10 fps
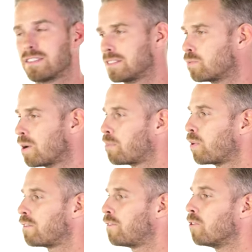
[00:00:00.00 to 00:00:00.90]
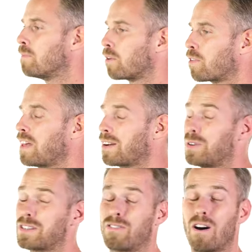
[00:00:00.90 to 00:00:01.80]
so this is 1.4 mil thick,
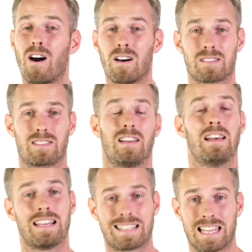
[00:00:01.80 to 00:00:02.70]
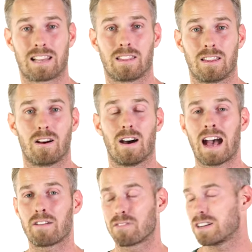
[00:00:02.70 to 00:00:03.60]
which for us is thicker than our
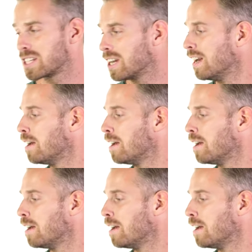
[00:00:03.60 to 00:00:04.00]
average,